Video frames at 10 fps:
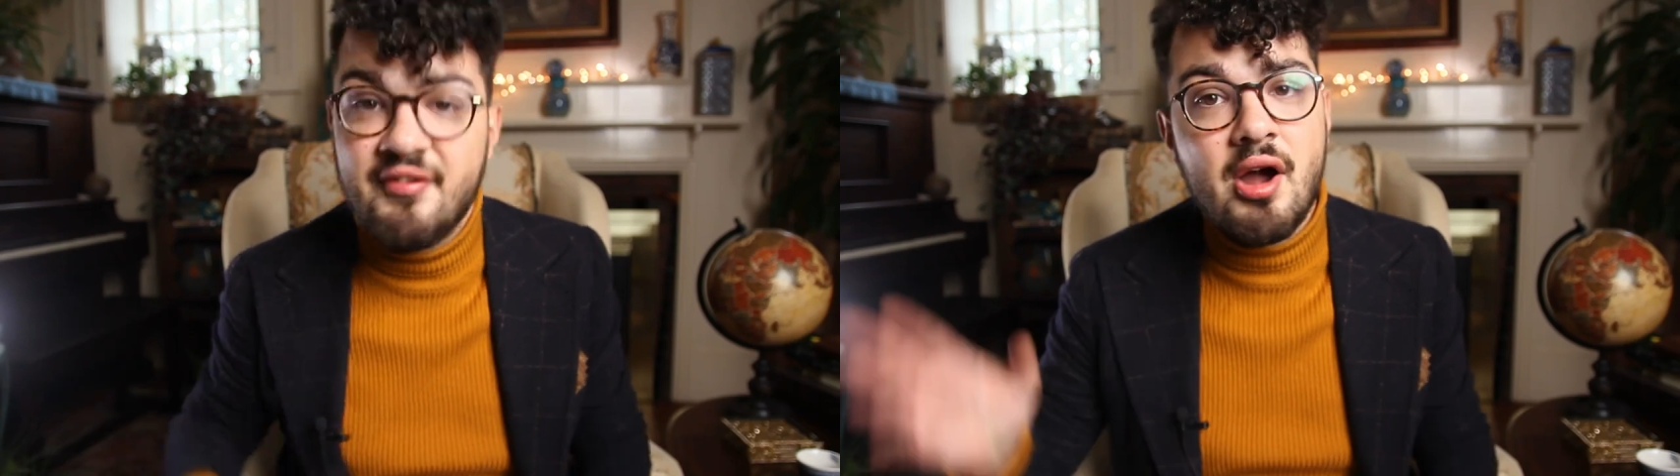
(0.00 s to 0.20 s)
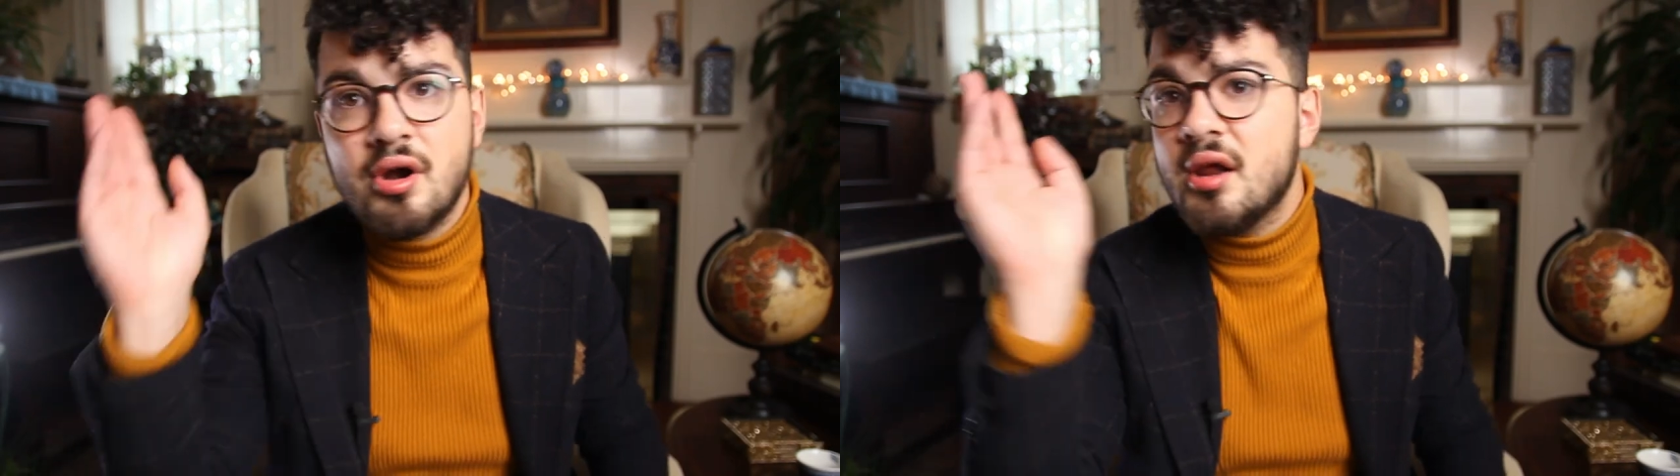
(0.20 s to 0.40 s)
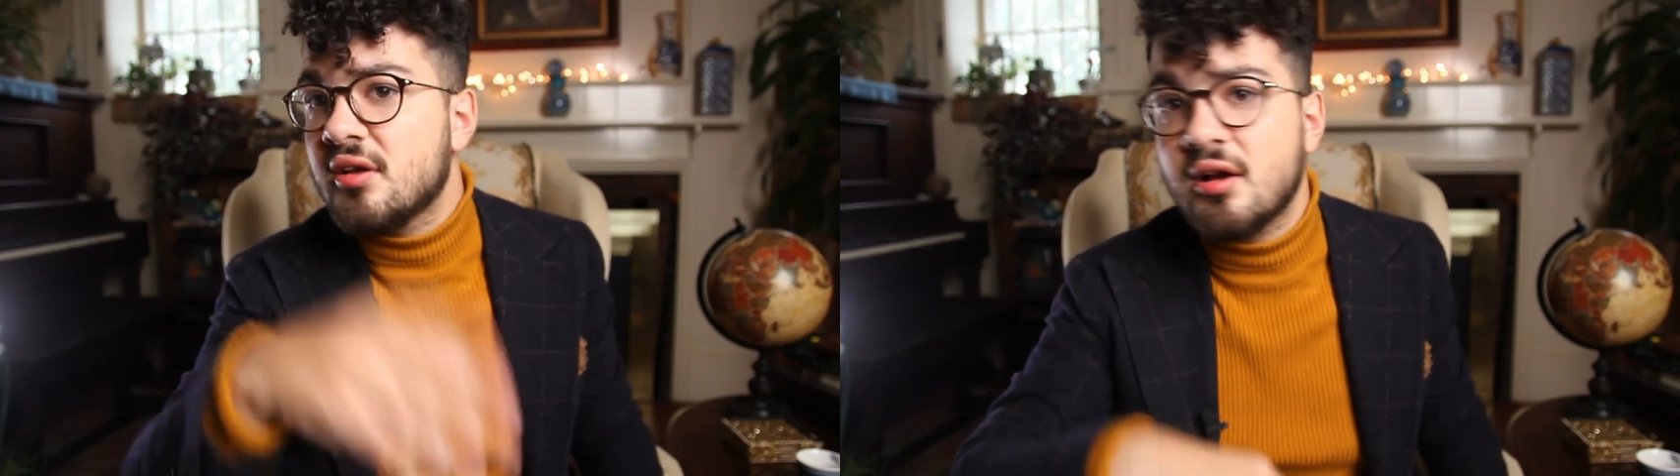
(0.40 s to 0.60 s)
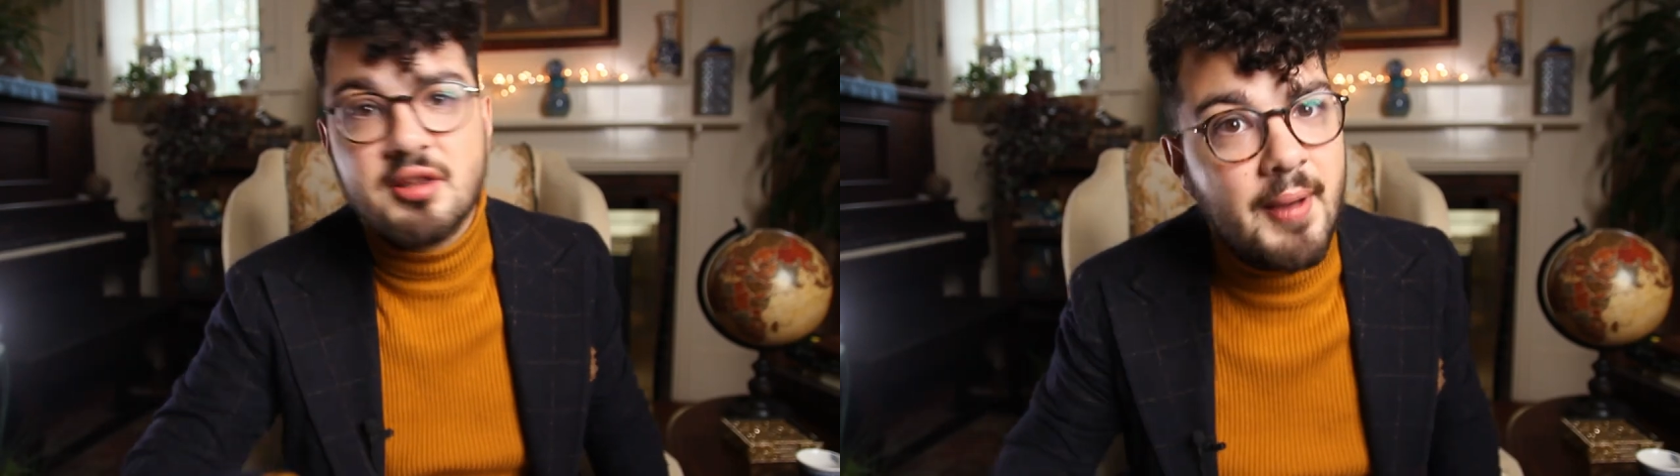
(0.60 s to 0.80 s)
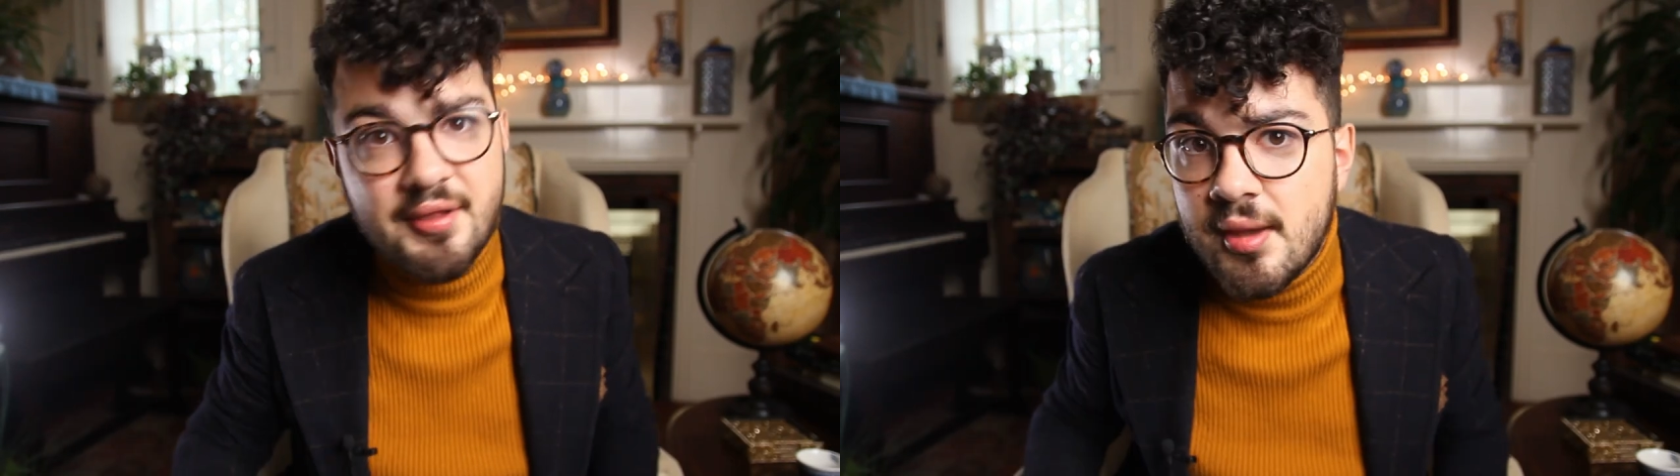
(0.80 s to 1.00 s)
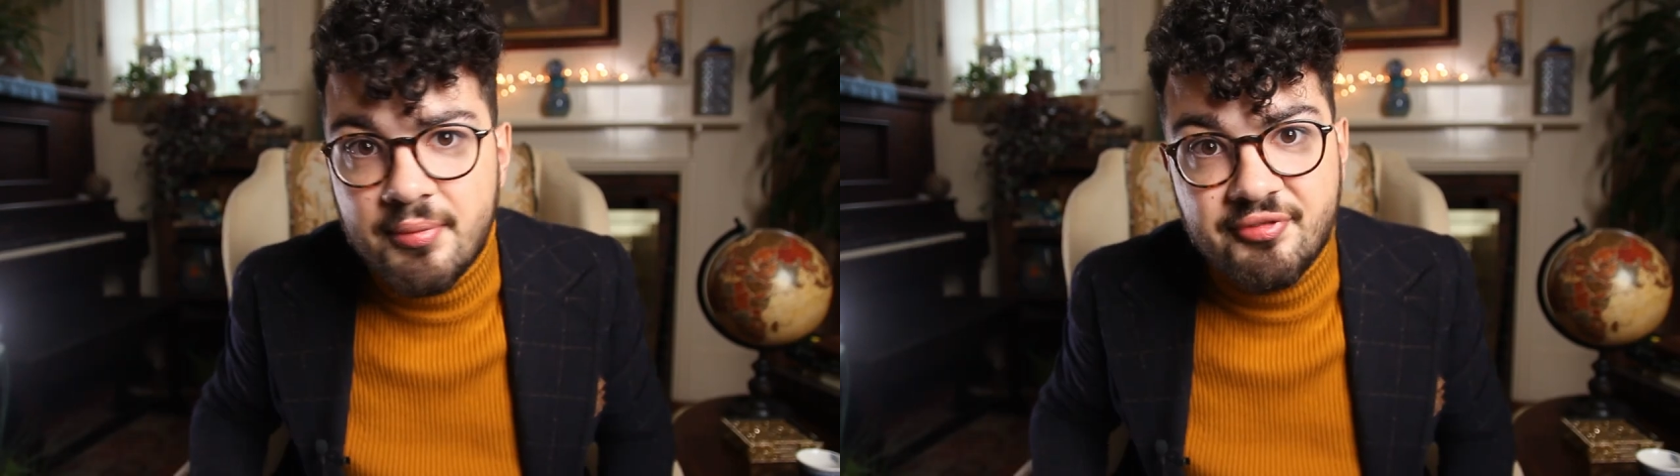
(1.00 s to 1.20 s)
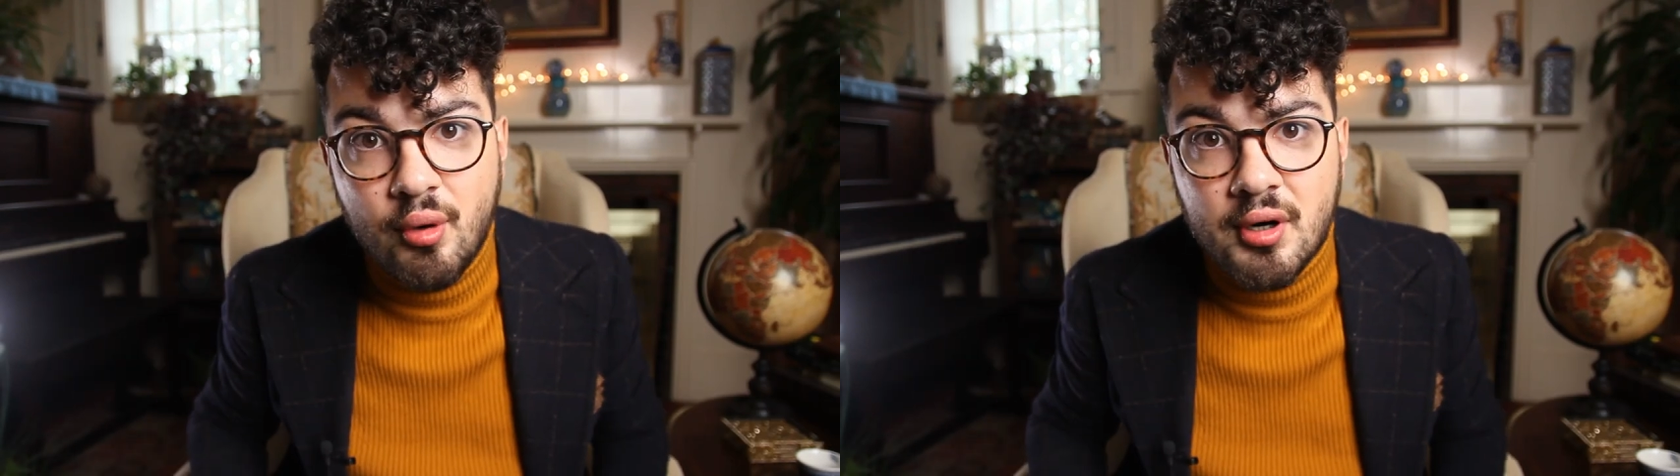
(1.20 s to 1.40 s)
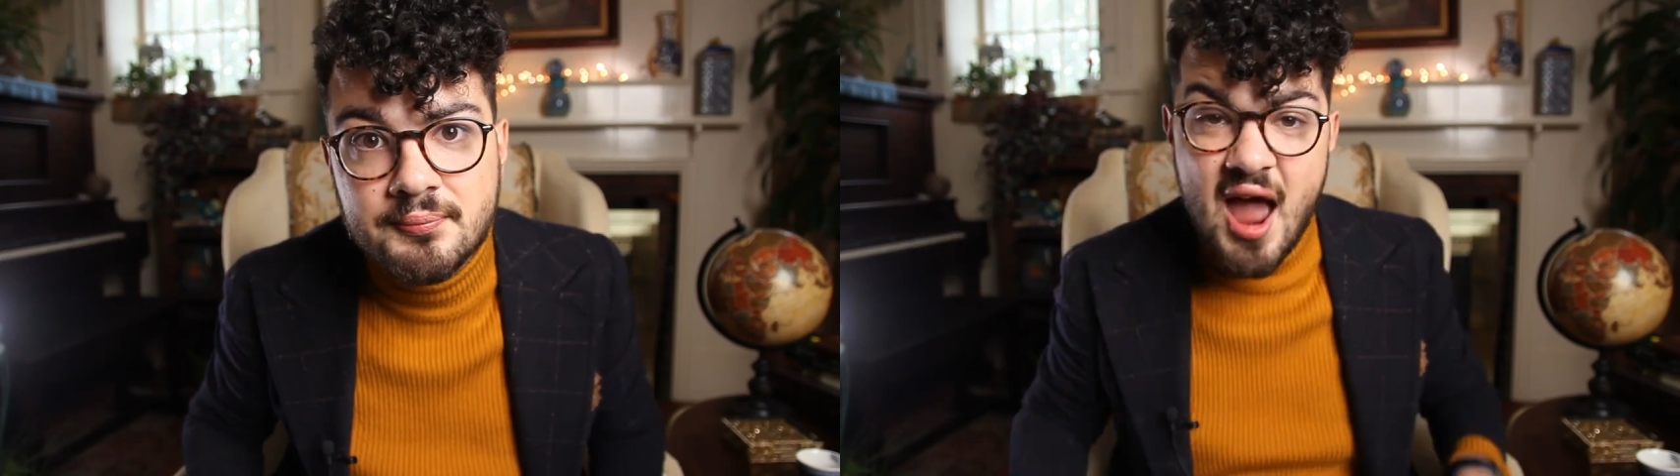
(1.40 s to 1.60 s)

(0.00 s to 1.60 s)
I've already talked about that before.